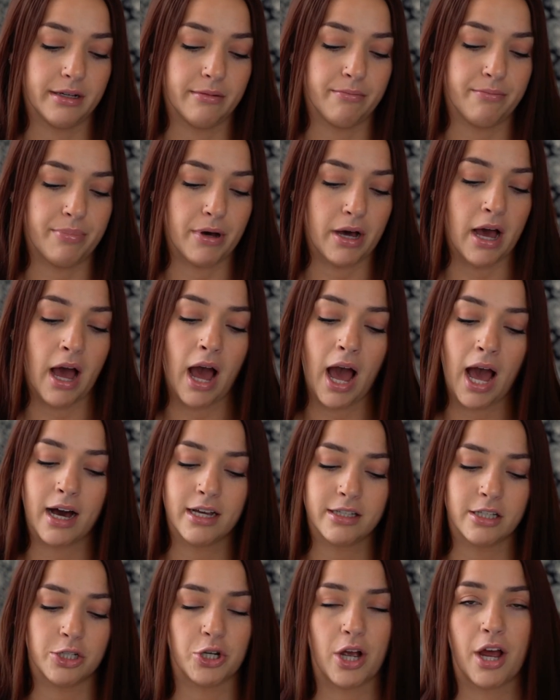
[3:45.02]
but I
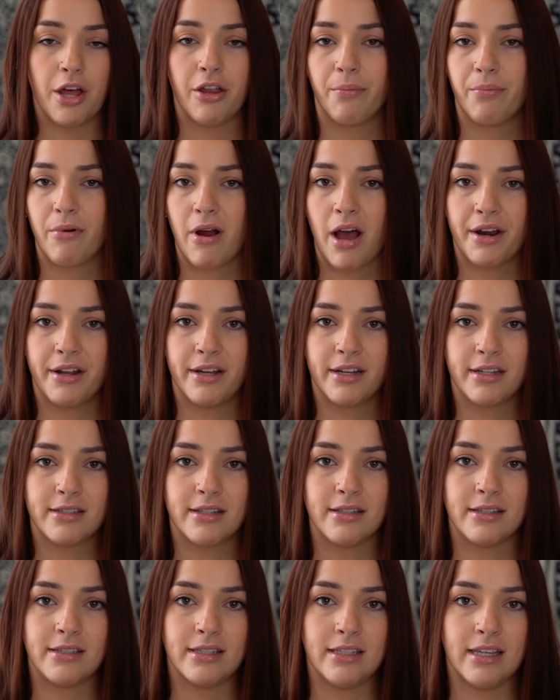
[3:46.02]
like to try other products
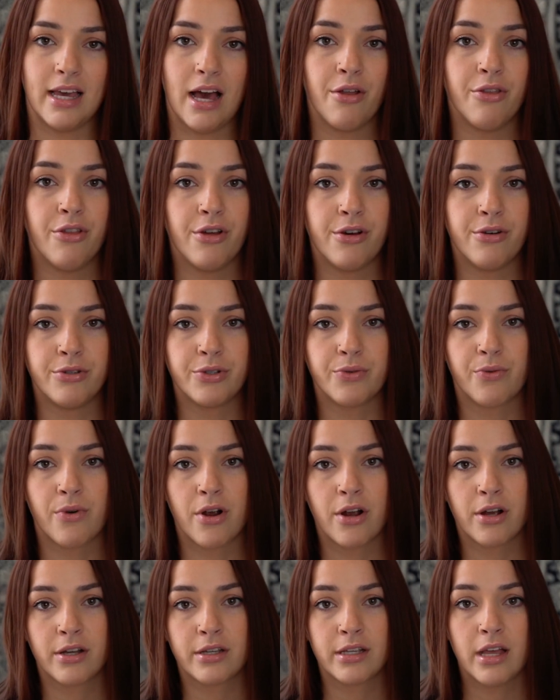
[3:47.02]
and see how those
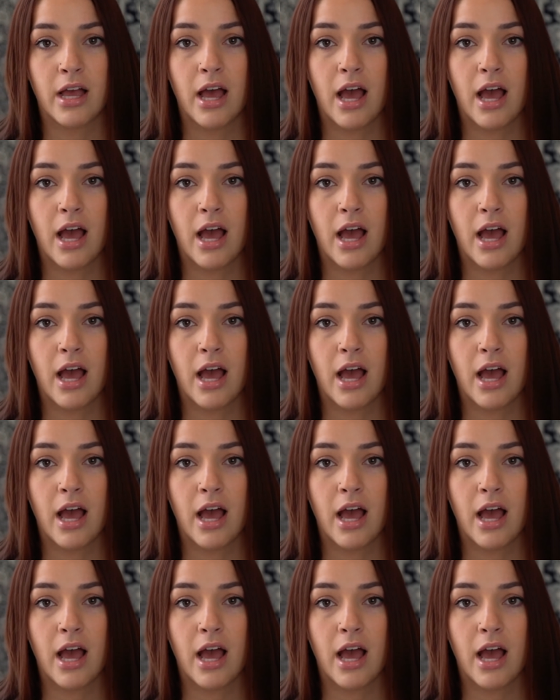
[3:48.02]
work.